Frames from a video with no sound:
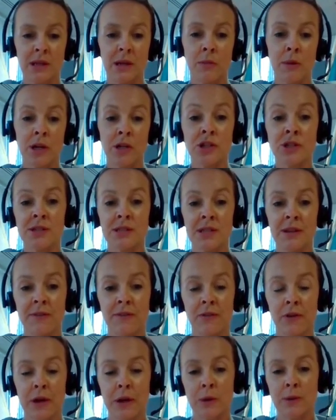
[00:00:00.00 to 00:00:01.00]
the emergency
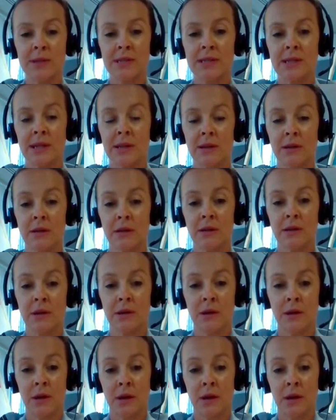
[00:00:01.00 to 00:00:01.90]
frequency that